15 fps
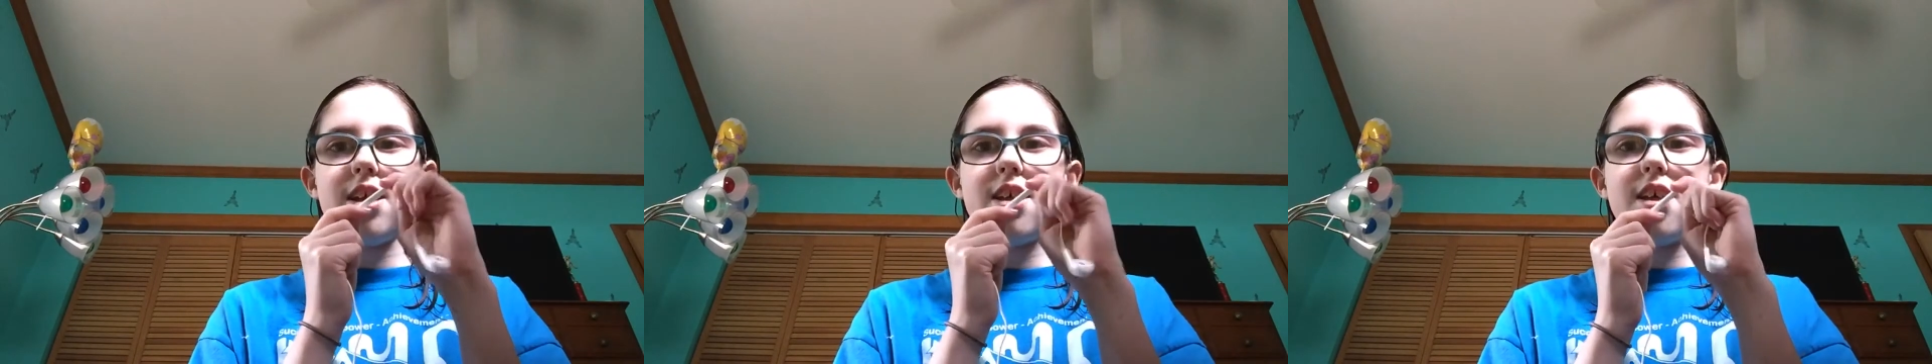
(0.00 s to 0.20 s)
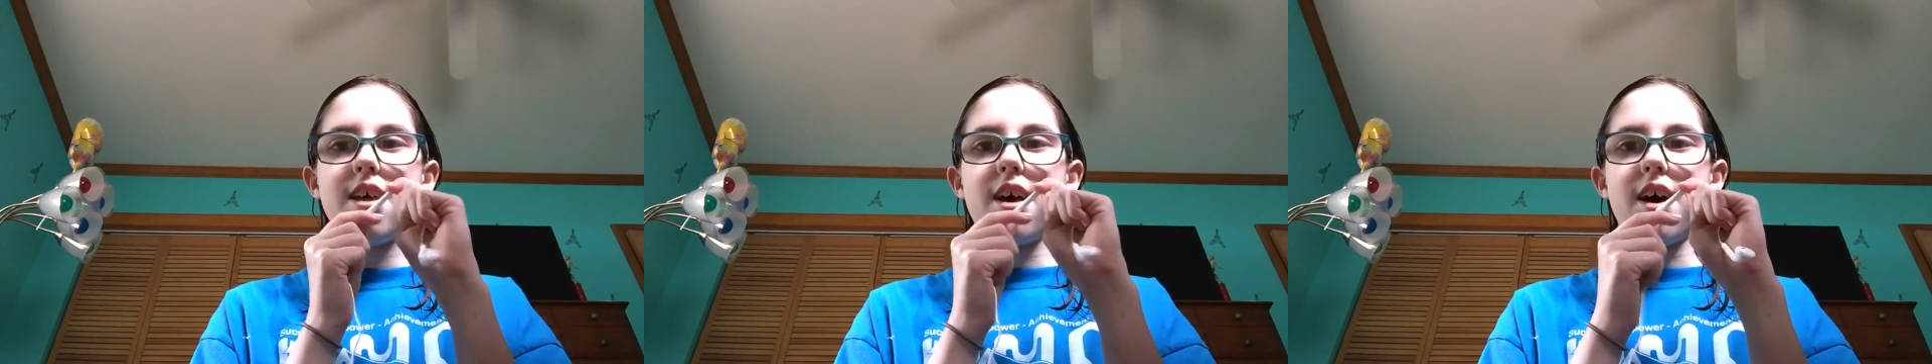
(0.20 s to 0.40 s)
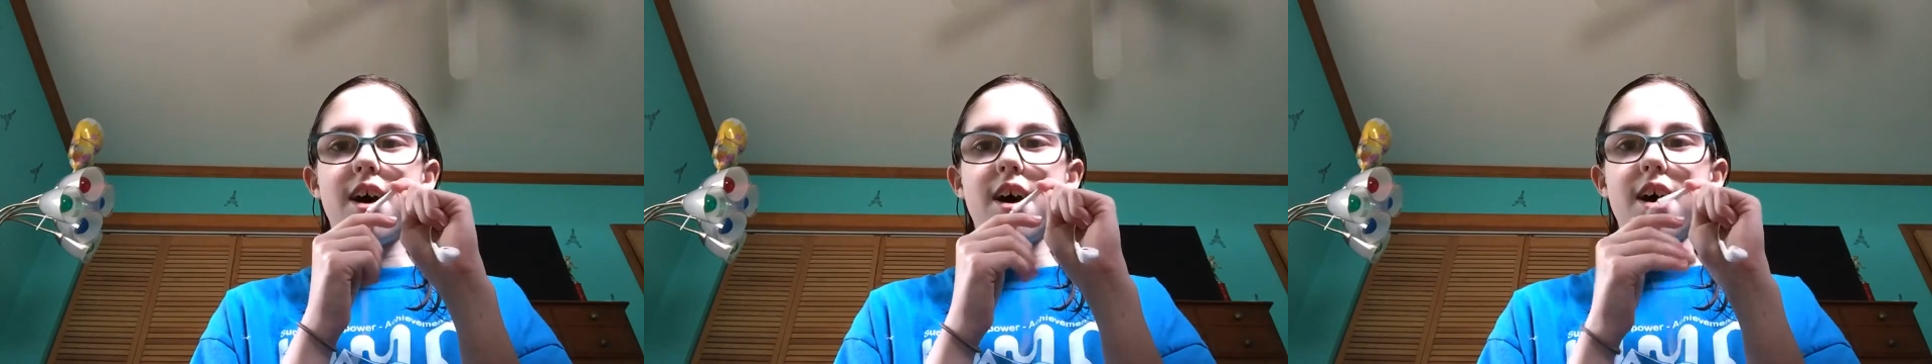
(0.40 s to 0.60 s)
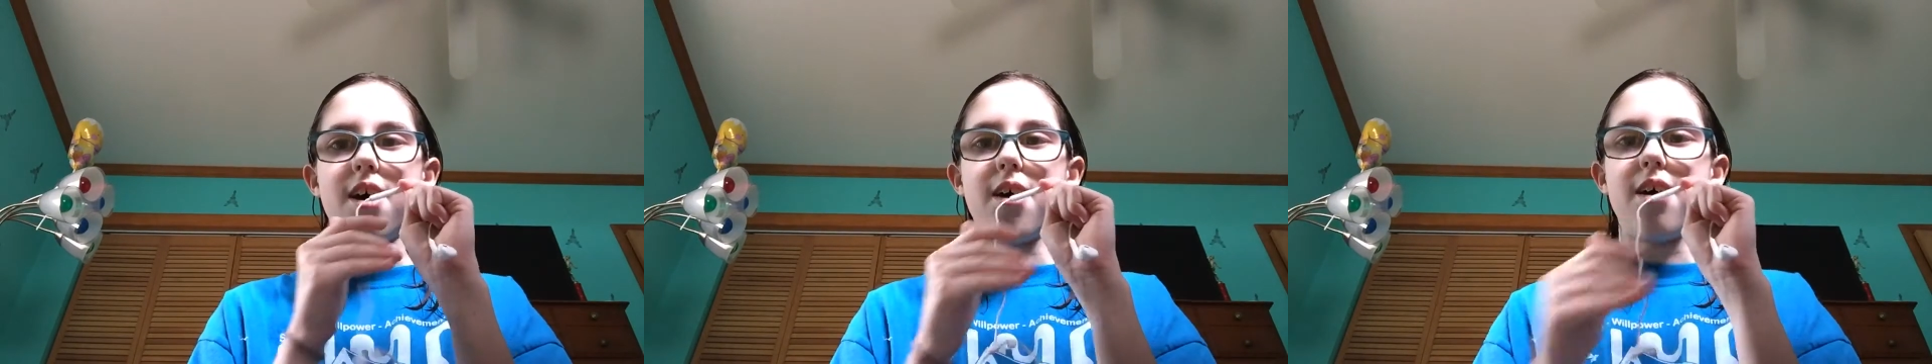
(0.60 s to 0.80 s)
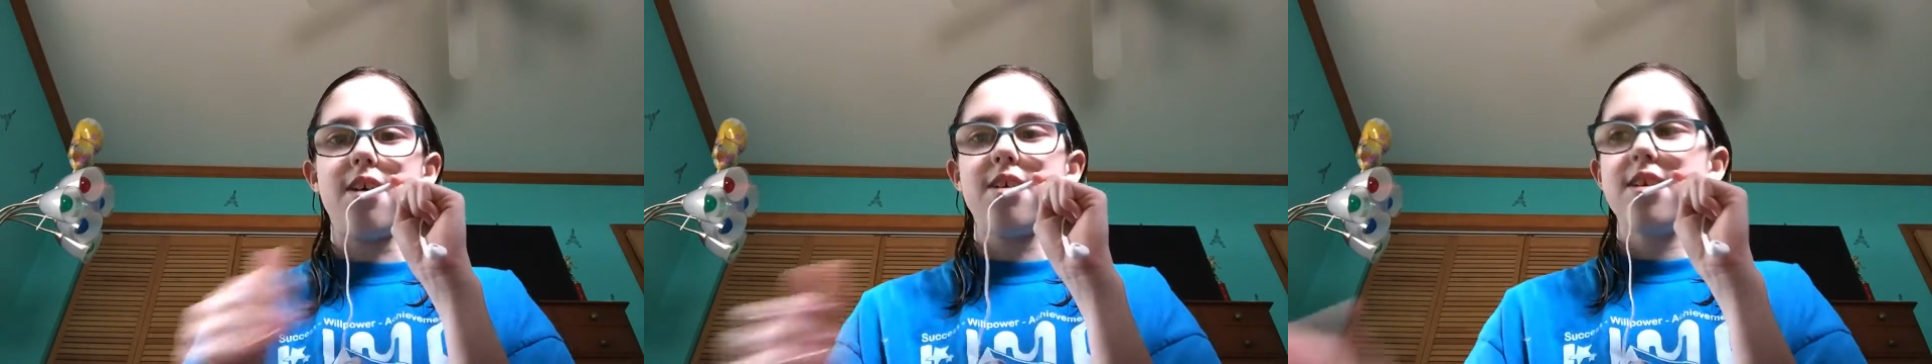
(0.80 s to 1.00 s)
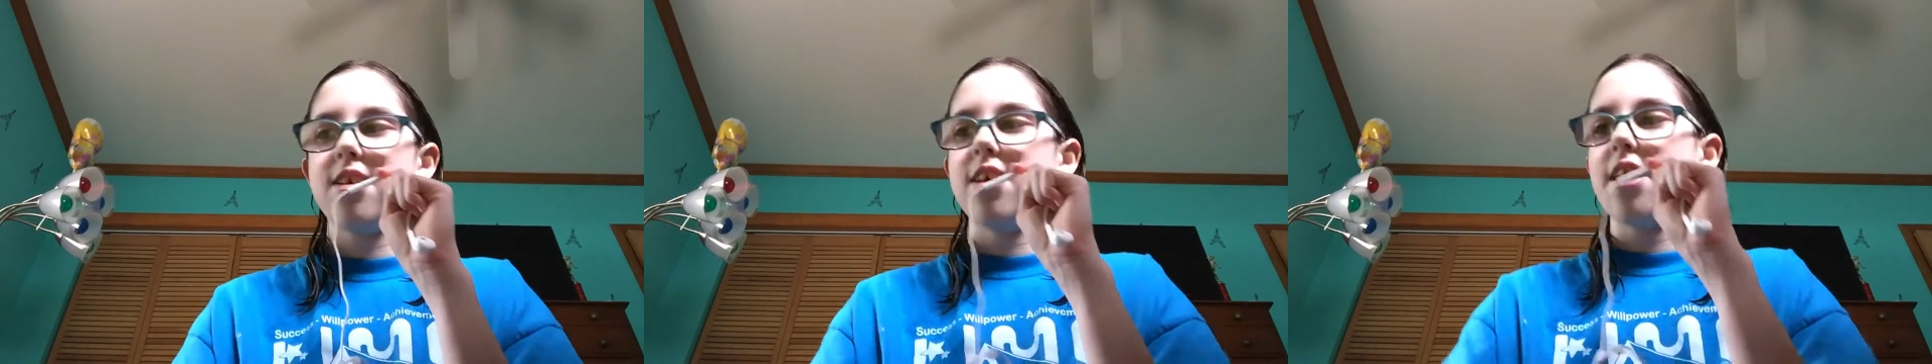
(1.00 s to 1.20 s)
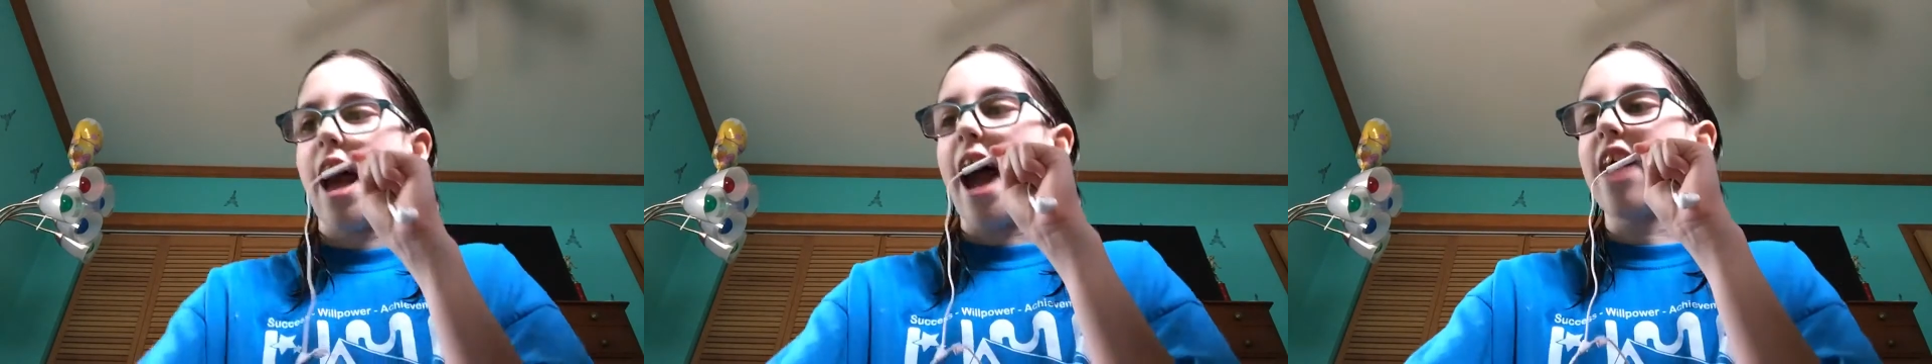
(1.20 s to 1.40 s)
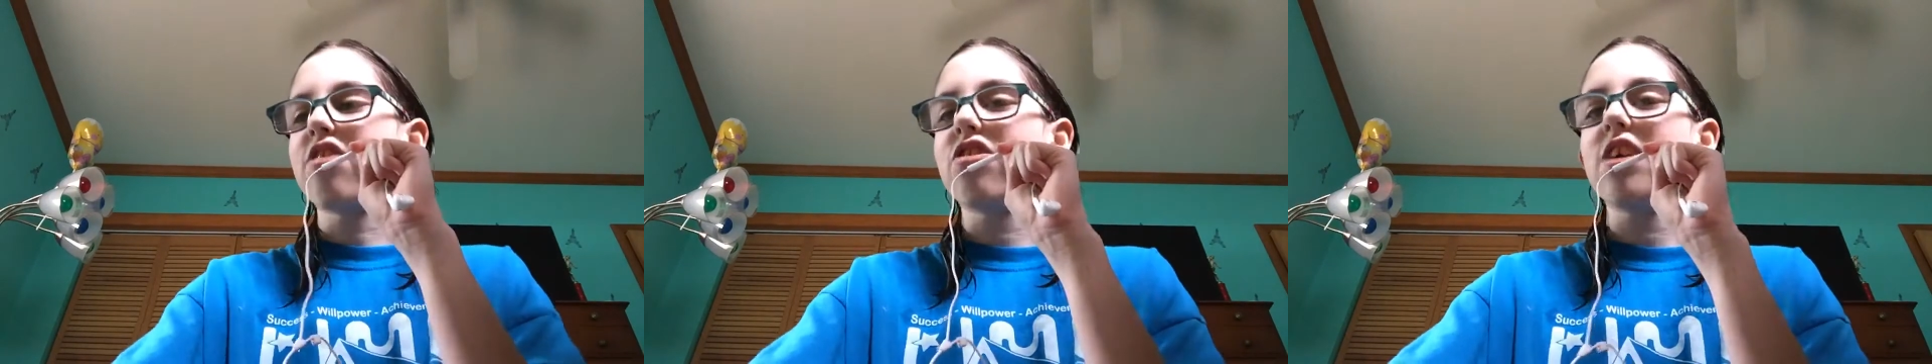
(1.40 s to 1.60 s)
uh,
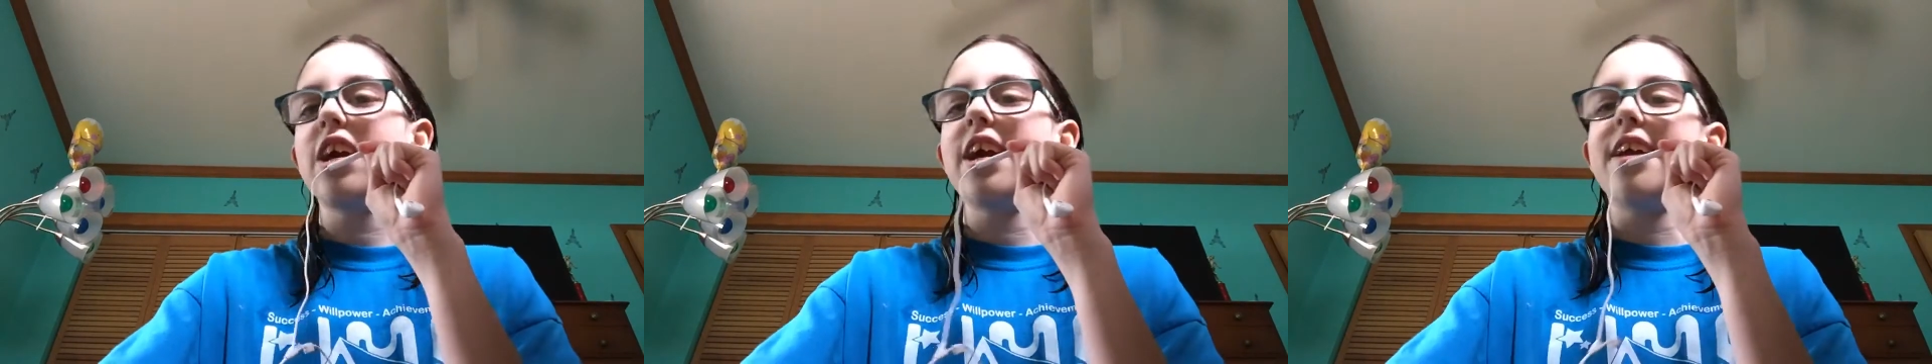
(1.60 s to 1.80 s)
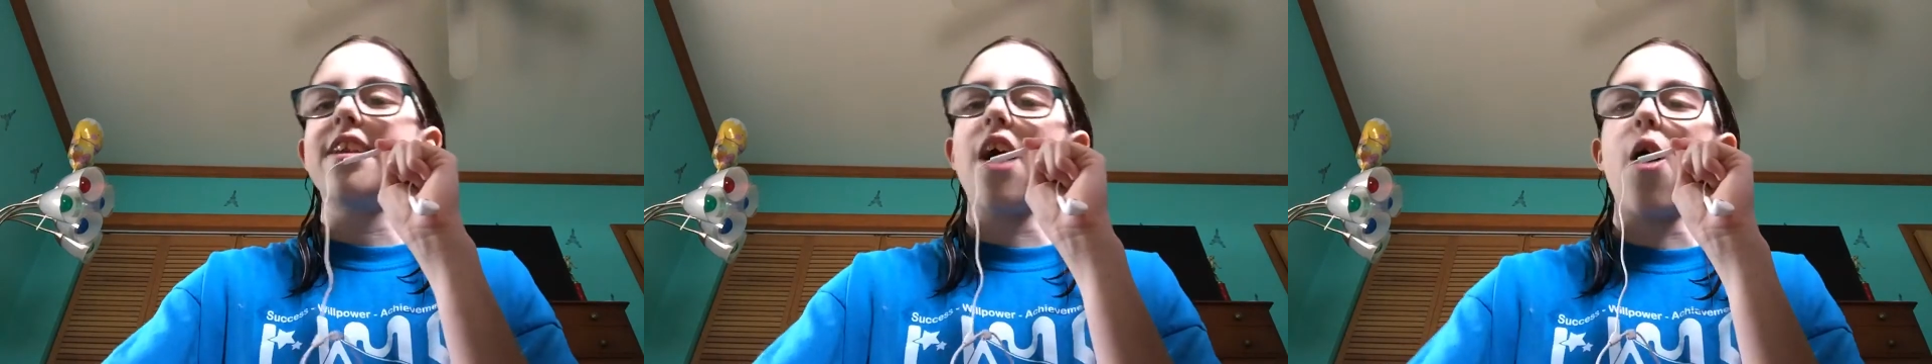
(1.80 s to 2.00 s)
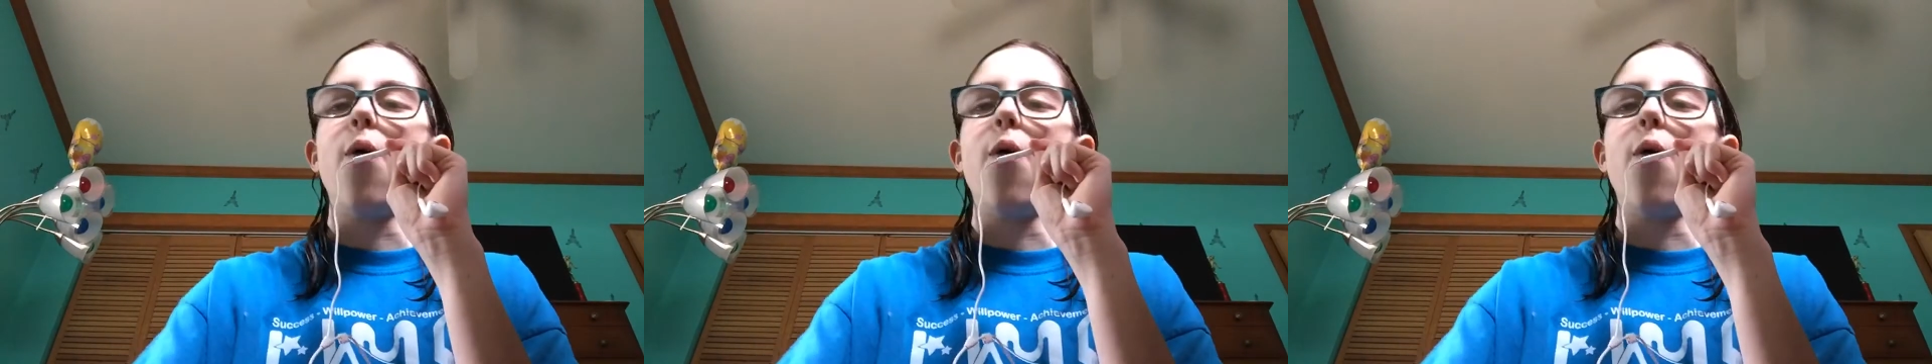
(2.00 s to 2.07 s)
actually, no,